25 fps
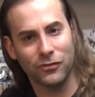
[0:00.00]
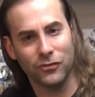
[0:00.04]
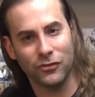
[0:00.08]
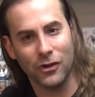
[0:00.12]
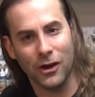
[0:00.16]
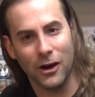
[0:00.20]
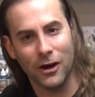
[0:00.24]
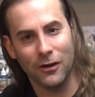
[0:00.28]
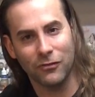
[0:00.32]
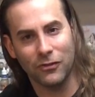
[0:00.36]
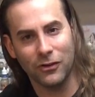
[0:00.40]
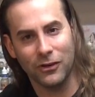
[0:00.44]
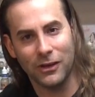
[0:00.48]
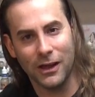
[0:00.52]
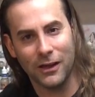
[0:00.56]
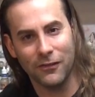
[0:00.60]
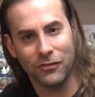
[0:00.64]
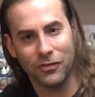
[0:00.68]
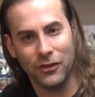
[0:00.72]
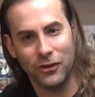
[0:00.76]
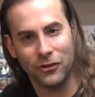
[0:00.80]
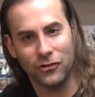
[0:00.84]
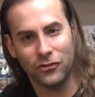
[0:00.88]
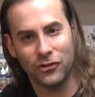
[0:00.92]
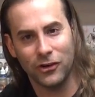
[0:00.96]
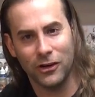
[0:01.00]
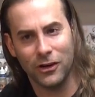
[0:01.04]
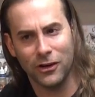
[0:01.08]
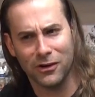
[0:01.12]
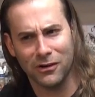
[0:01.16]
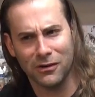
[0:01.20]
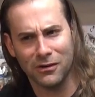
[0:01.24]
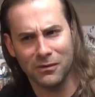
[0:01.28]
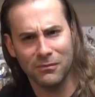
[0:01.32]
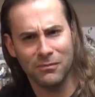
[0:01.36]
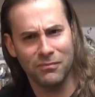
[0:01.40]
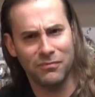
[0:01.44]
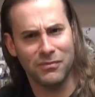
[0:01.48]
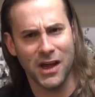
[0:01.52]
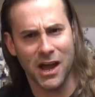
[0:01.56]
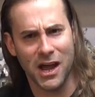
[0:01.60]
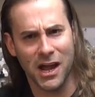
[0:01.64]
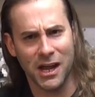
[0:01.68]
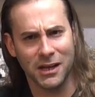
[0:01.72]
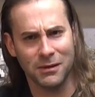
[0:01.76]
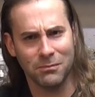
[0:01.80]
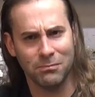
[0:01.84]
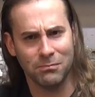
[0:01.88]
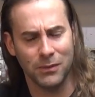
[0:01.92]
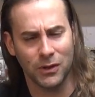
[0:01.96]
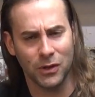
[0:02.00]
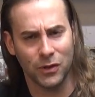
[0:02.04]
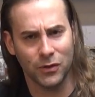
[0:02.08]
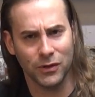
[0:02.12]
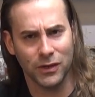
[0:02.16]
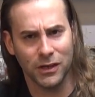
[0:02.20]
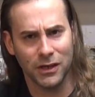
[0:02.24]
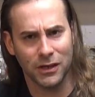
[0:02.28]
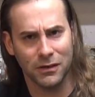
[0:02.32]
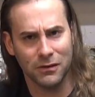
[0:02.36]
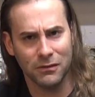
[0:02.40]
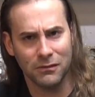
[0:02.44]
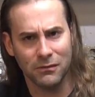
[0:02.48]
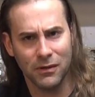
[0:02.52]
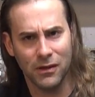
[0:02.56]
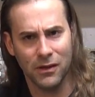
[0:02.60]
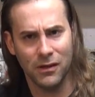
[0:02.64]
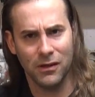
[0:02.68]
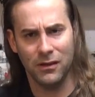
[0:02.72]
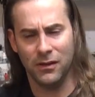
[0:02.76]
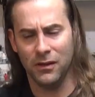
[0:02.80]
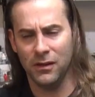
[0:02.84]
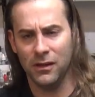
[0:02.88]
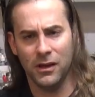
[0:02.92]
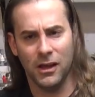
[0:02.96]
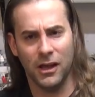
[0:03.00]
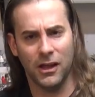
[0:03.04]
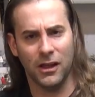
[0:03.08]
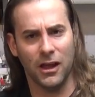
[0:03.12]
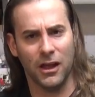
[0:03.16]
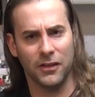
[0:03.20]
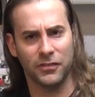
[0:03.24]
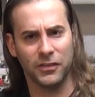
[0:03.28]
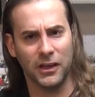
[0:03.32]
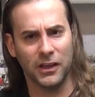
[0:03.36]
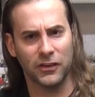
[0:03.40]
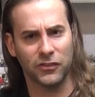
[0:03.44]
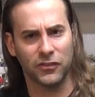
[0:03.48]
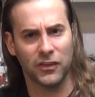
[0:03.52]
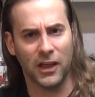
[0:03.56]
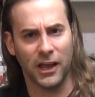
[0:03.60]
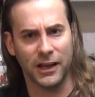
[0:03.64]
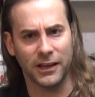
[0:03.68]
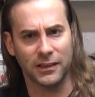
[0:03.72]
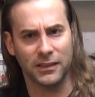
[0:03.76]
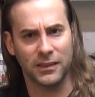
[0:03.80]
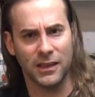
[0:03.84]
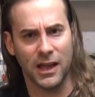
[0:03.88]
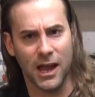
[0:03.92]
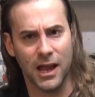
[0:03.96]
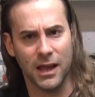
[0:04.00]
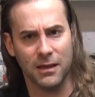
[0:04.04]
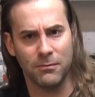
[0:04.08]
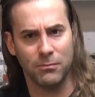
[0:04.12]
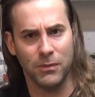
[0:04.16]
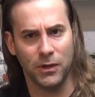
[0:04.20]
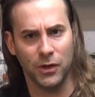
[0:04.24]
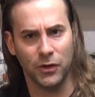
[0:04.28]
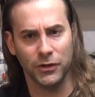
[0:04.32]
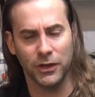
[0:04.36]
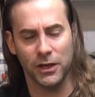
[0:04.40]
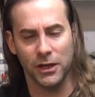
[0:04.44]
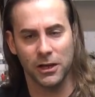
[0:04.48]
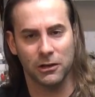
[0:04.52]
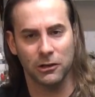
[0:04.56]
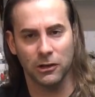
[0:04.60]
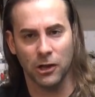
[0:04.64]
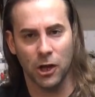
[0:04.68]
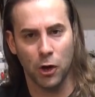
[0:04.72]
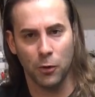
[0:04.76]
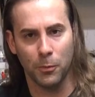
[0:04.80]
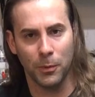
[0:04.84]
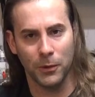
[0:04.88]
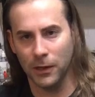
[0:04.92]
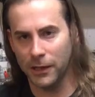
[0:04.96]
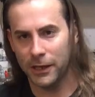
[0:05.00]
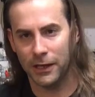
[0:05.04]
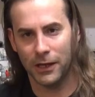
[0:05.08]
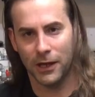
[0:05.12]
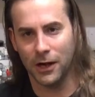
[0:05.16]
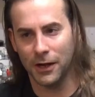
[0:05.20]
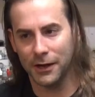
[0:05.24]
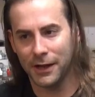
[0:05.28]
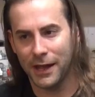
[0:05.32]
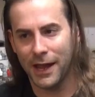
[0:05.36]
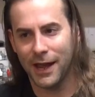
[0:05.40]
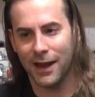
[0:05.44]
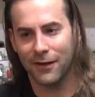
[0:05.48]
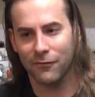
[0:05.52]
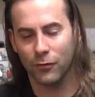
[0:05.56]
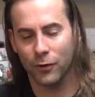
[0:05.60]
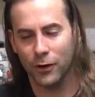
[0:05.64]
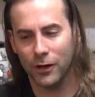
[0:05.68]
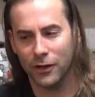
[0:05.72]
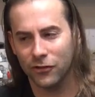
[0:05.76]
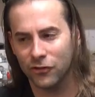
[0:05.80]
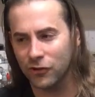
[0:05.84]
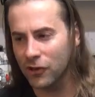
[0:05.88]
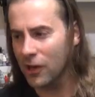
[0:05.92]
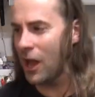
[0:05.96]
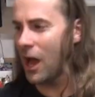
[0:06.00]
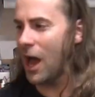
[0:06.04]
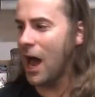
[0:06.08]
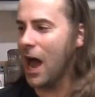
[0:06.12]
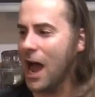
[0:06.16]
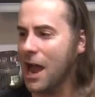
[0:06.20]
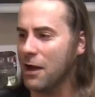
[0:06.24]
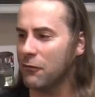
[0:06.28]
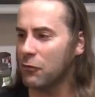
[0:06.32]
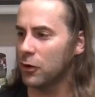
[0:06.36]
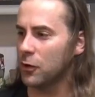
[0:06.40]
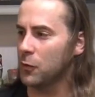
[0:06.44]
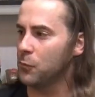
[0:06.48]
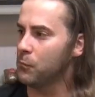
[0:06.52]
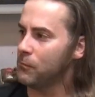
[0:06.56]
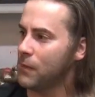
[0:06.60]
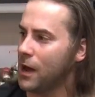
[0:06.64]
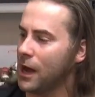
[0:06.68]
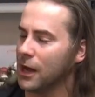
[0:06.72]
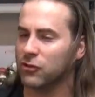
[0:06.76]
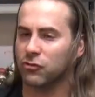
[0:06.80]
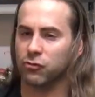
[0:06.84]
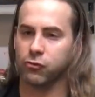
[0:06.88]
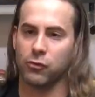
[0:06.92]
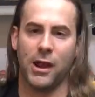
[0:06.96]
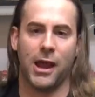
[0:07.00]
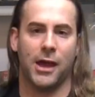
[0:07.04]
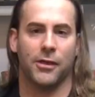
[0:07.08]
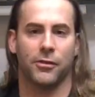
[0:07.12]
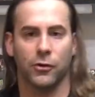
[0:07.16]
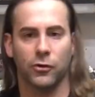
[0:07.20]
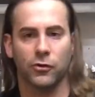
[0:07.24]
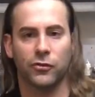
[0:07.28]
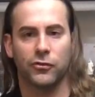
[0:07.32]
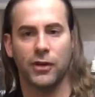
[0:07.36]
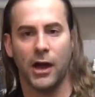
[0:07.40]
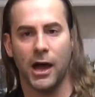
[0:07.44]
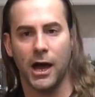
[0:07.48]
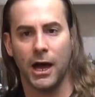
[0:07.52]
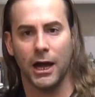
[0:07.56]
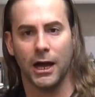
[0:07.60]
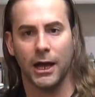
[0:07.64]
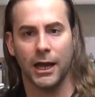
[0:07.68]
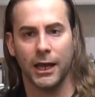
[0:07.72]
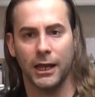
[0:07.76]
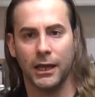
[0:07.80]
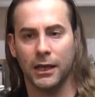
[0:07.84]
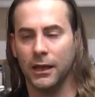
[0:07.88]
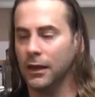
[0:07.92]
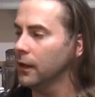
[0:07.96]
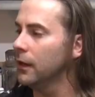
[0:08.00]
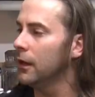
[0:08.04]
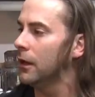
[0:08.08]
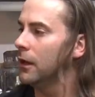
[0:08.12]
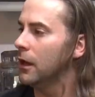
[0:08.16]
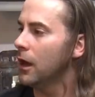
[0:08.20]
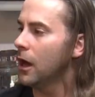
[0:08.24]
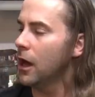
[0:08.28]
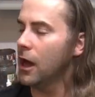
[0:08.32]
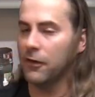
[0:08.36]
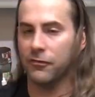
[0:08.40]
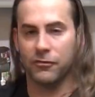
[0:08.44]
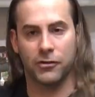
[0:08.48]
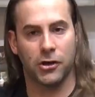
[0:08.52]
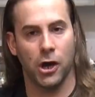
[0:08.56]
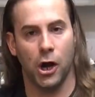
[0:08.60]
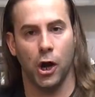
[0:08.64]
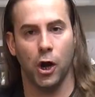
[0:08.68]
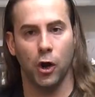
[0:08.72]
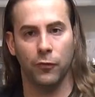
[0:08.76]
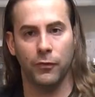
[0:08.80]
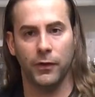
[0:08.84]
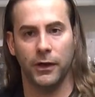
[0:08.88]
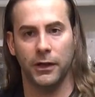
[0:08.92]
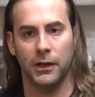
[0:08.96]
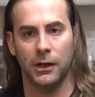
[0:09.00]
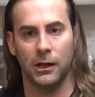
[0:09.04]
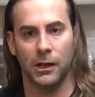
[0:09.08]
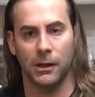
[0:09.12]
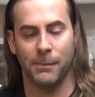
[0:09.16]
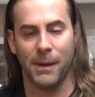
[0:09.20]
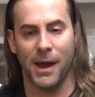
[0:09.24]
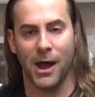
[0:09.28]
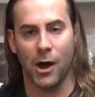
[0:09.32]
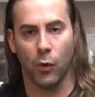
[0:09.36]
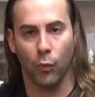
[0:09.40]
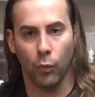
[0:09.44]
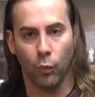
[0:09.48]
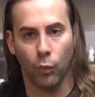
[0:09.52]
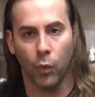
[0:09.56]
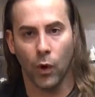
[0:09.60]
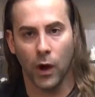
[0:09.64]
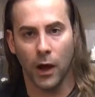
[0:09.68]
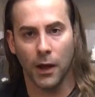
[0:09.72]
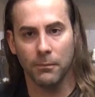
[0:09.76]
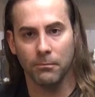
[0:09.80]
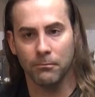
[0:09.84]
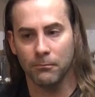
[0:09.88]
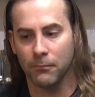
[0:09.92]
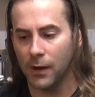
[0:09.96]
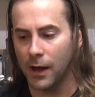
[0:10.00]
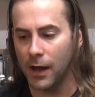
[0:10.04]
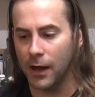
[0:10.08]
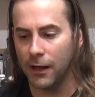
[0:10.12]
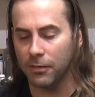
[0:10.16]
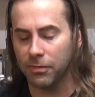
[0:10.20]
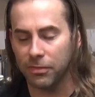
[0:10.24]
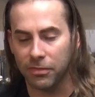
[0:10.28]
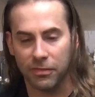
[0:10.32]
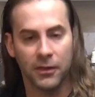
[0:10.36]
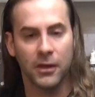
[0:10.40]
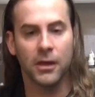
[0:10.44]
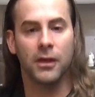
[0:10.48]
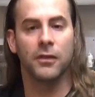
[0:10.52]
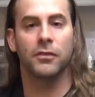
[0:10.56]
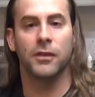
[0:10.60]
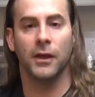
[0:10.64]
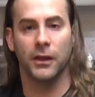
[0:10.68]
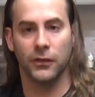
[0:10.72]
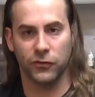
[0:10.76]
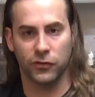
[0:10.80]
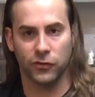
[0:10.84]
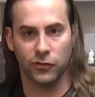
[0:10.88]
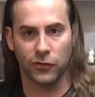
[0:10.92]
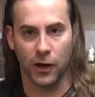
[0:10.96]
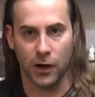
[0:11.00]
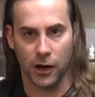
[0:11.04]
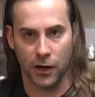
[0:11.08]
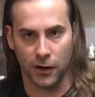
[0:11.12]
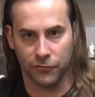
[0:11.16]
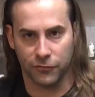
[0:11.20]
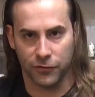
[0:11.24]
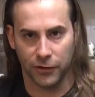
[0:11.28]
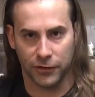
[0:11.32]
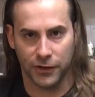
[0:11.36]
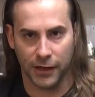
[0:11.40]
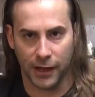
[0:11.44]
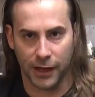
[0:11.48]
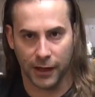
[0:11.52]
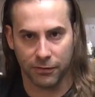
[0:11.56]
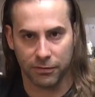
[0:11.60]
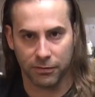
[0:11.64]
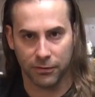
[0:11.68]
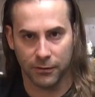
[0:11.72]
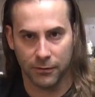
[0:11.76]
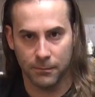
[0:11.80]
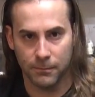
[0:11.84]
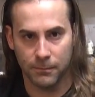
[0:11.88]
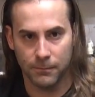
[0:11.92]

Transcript: starved to death this year? 9 million? I think it's like 9 million globally on average. I would much rather die of COVID in about 1 month than starve to death.